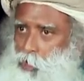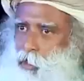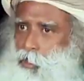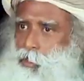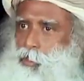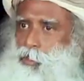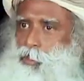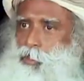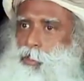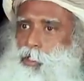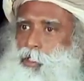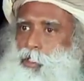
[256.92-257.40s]

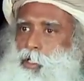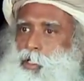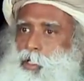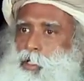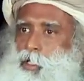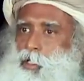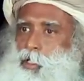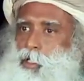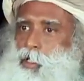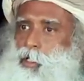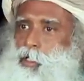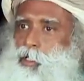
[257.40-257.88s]

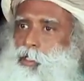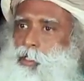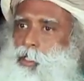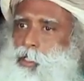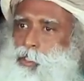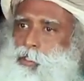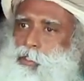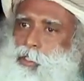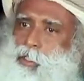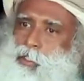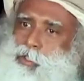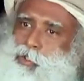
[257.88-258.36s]
suddenly there
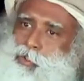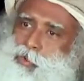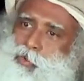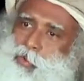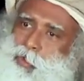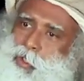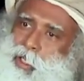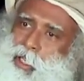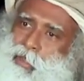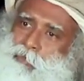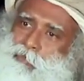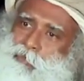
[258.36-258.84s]
is a new
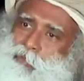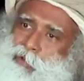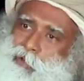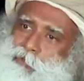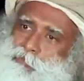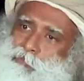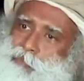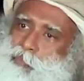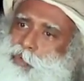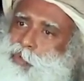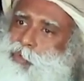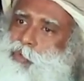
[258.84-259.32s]
level
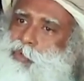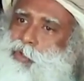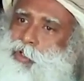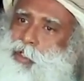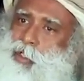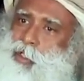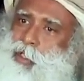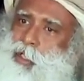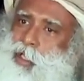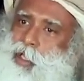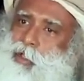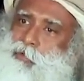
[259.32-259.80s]
of
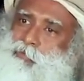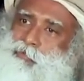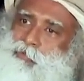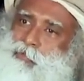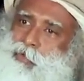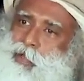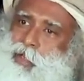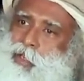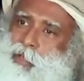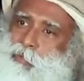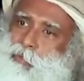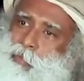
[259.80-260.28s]
beauty and
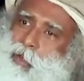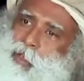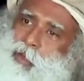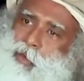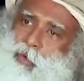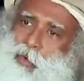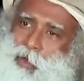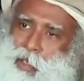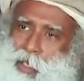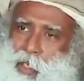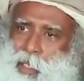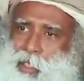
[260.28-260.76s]
freedom in
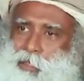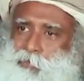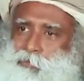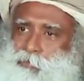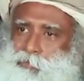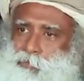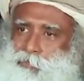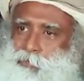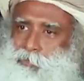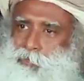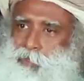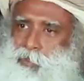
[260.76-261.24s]
your
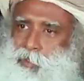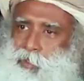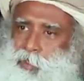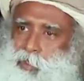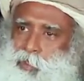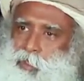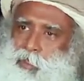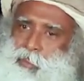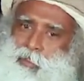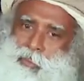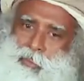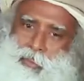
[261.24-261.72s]
life.
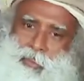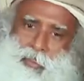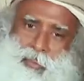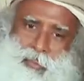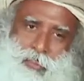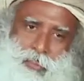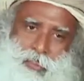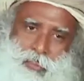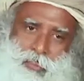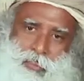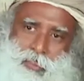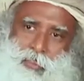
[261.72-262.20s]

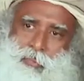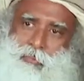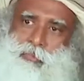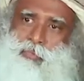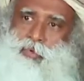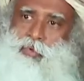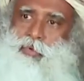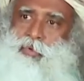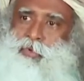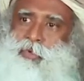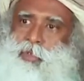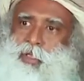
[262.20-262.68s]
This is the
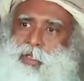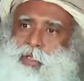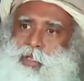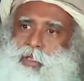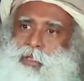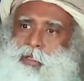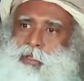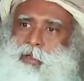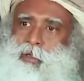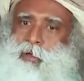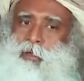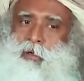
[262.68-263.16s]

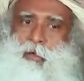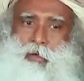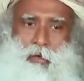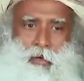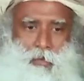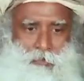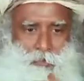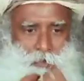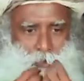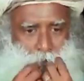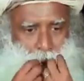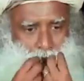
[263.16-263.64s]
beauty
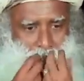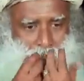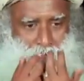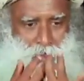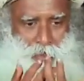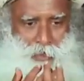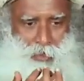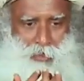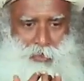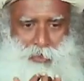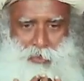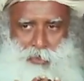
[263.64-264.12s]
of
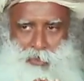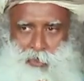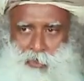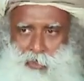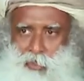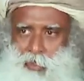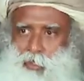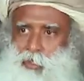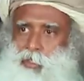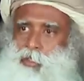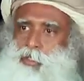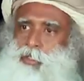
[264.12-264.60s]
speech,
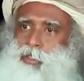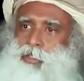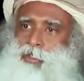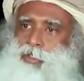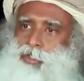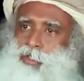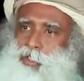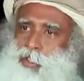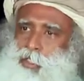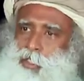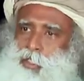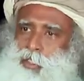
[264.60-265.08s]

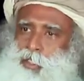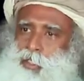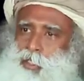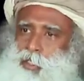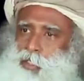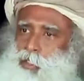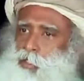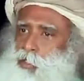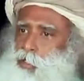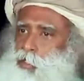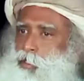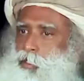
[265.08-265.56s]

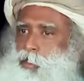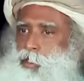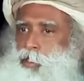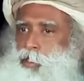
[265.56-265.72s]
singing,